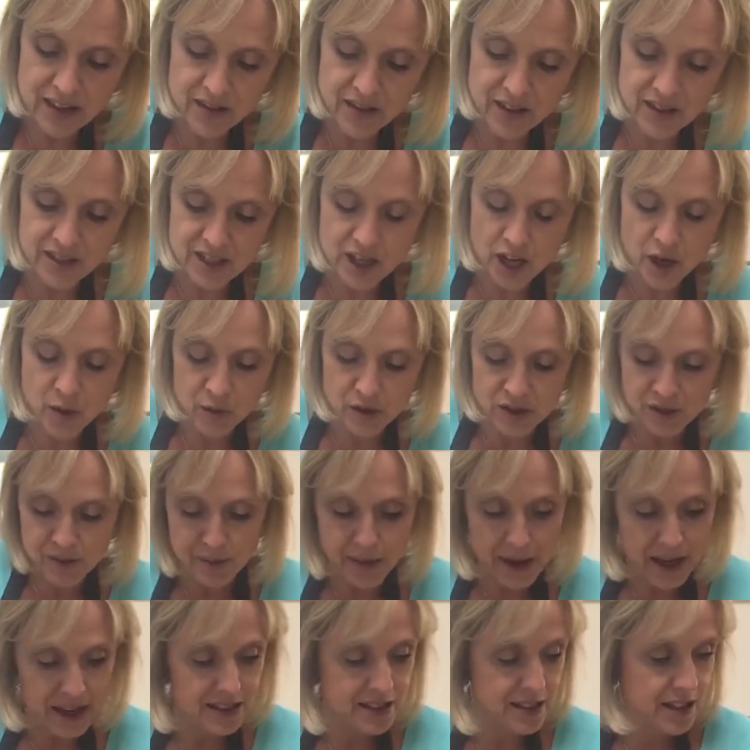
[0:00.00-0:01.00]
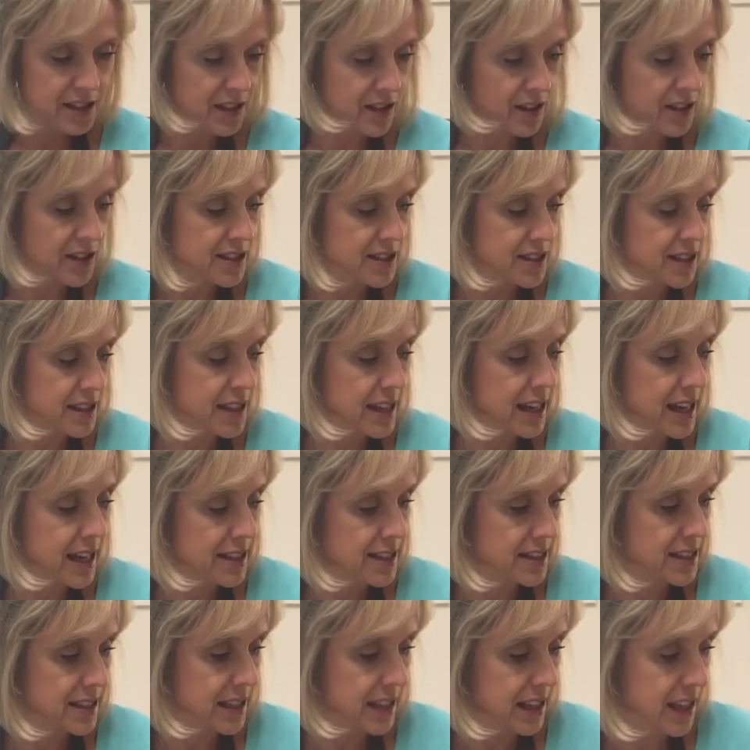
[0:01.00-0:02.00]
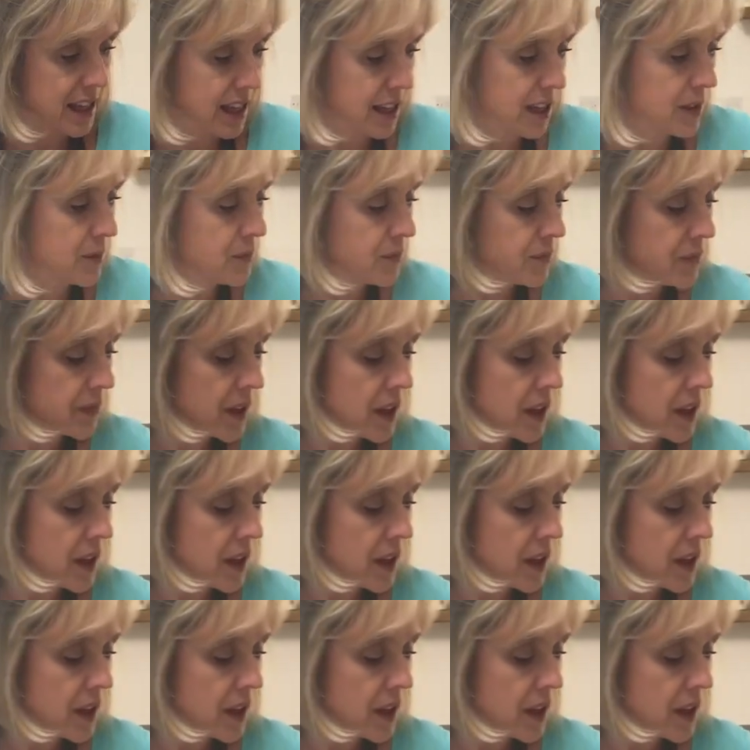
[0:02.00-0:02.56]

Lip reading: in the dough which makes it nice and elasticy.